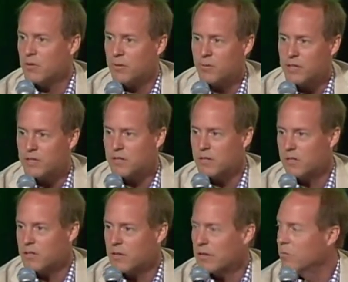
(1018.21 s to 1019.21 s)
when it's
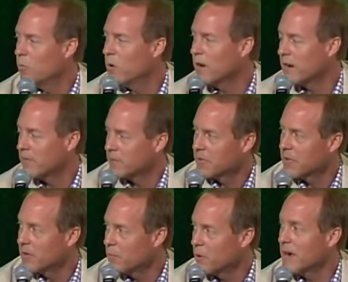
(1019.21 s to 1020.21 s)
clicked on one out
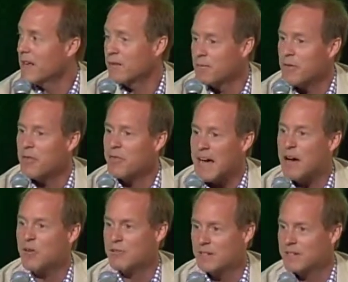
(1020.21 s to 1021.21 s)
of
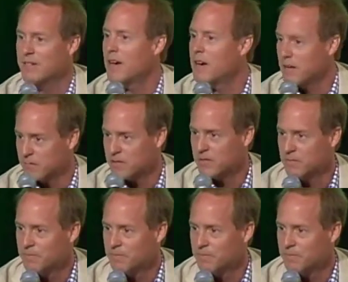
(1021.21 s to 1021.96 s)
1,000 times.